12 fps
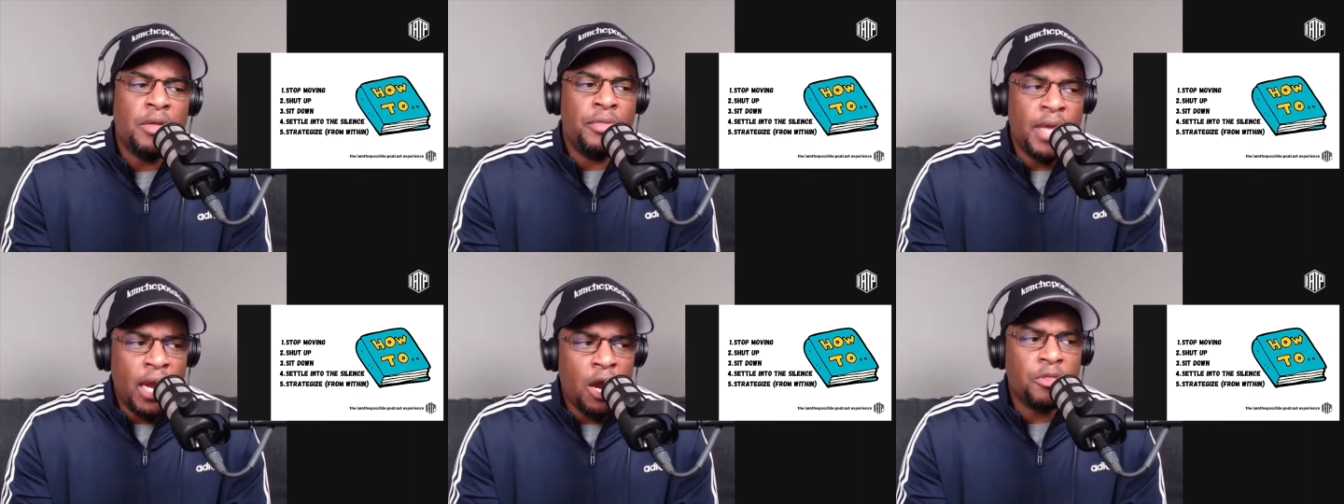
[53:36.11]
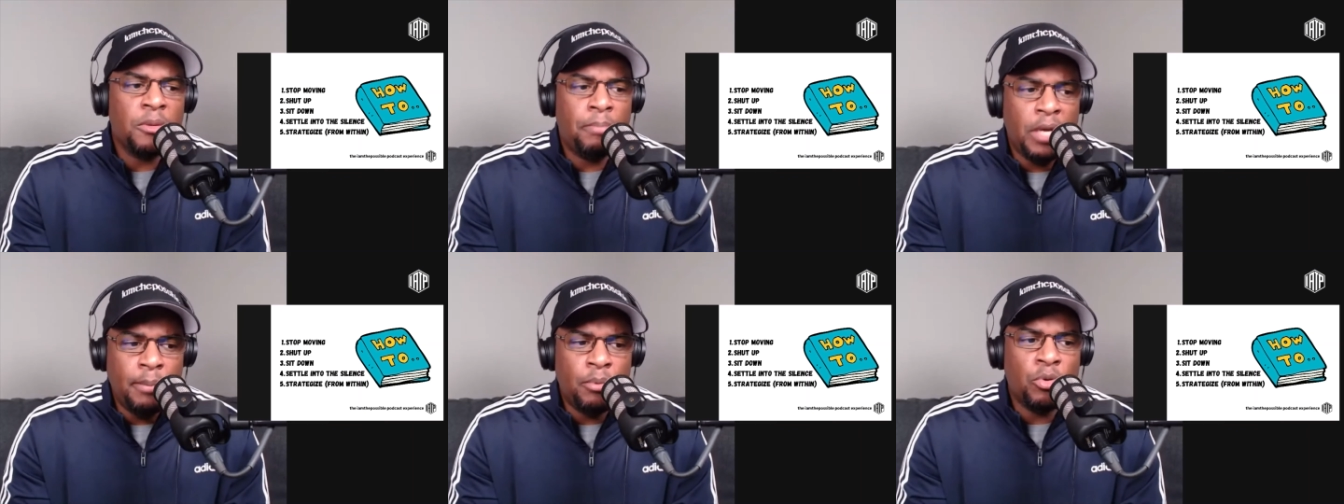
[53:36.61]
They are the
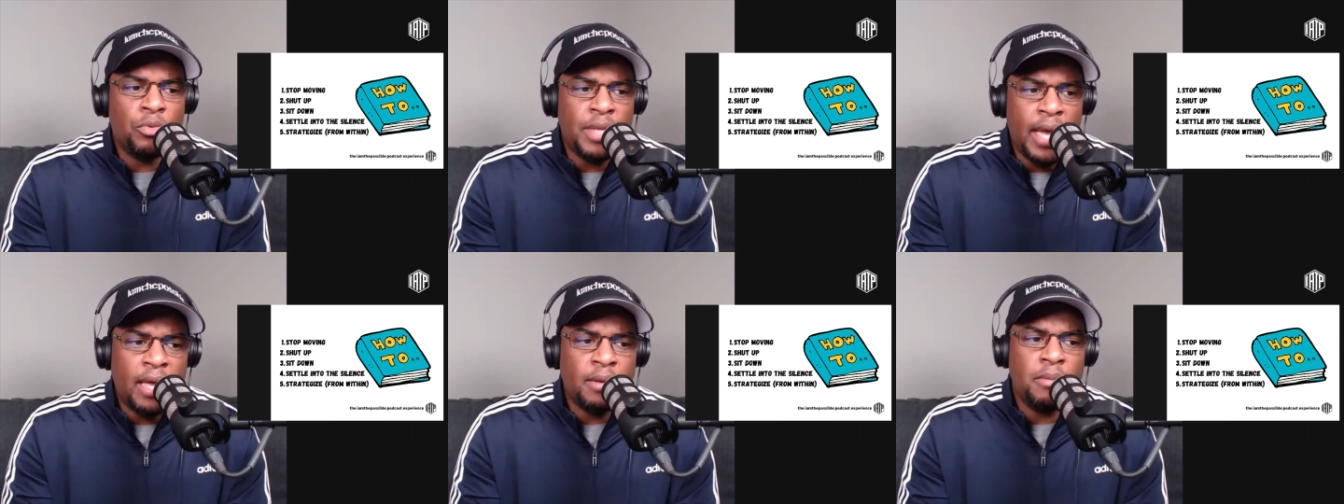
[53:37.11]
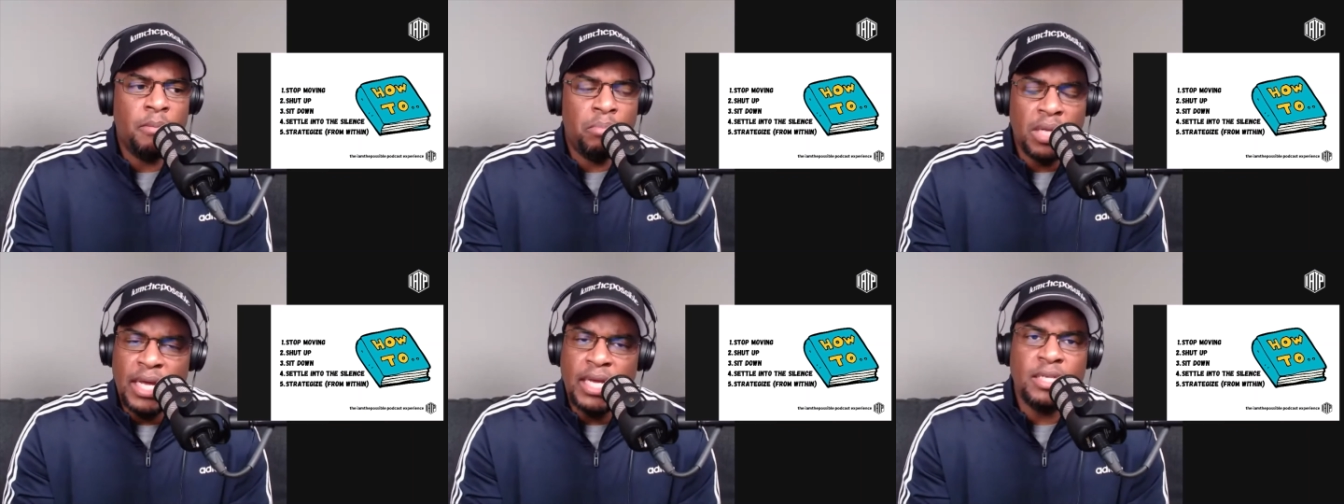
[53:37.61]
people that
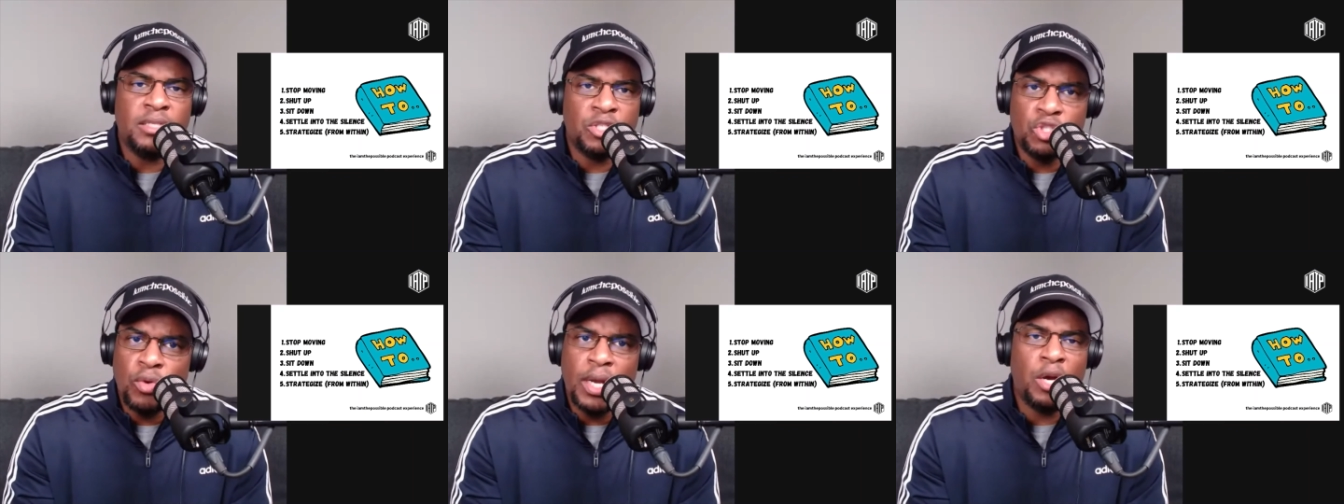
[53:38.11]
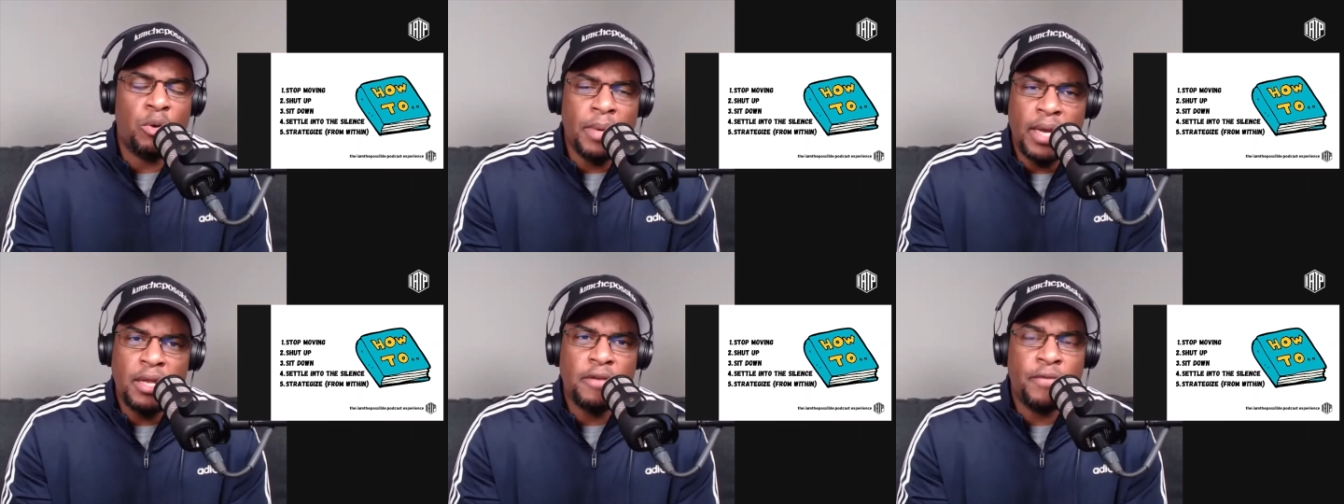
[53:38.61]
blaze a trail,
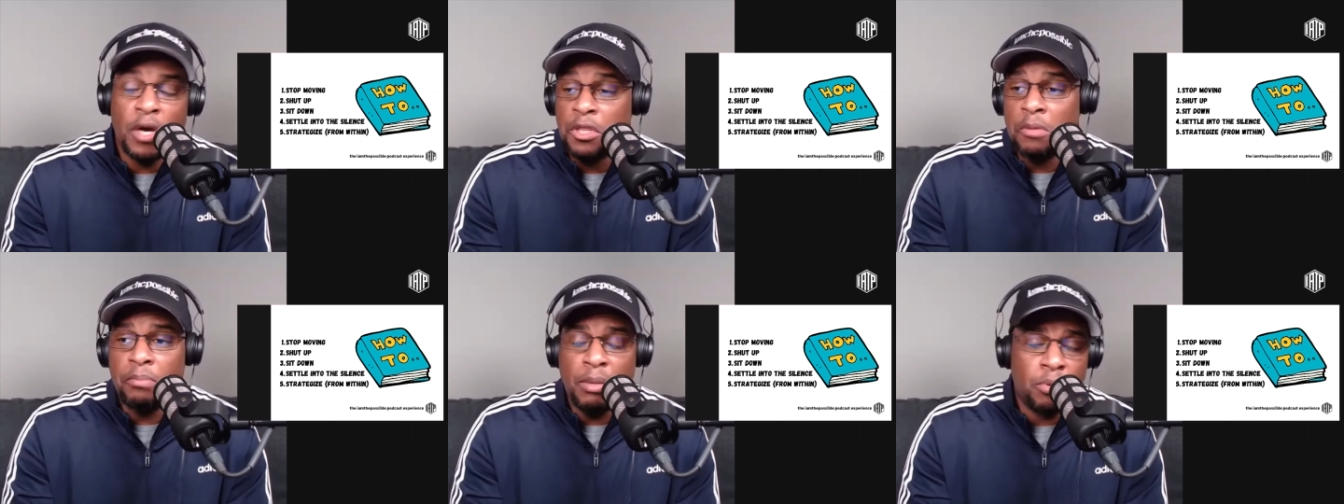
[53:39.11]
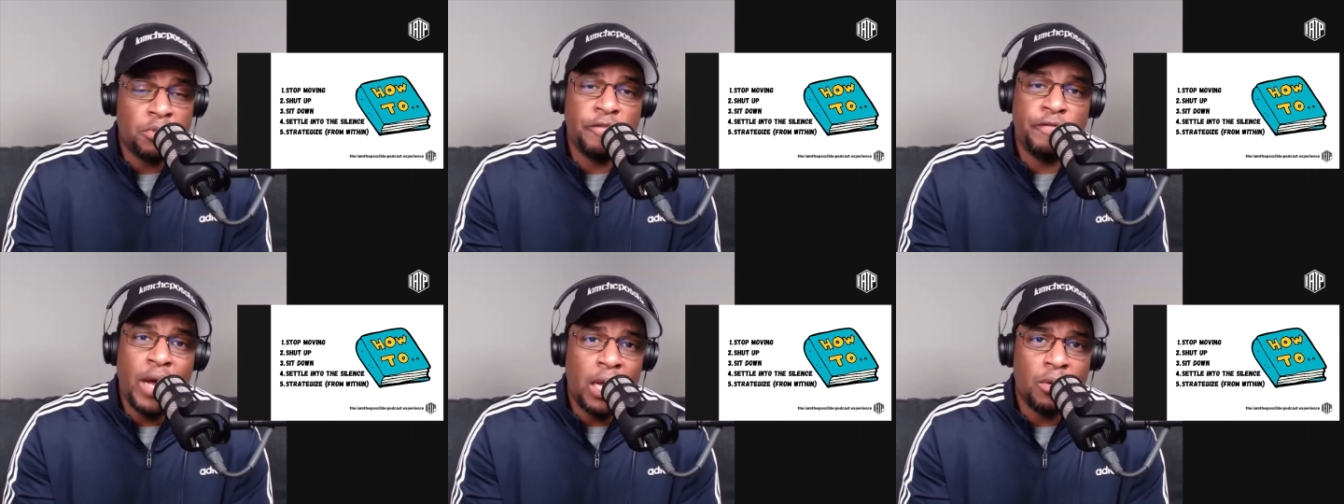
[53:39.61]
man, for other people to
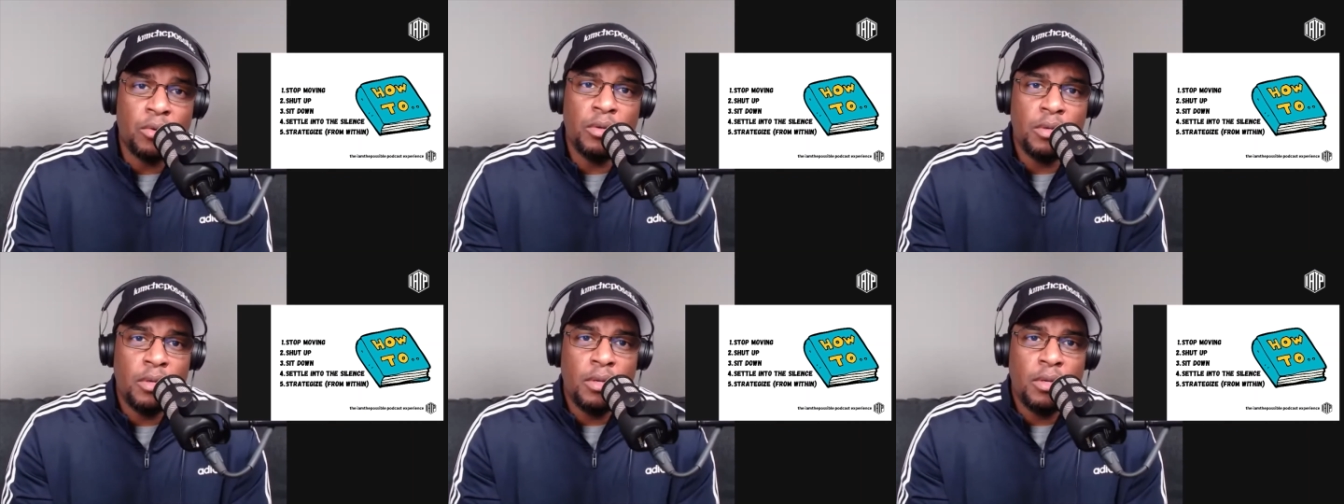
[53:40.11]
follow.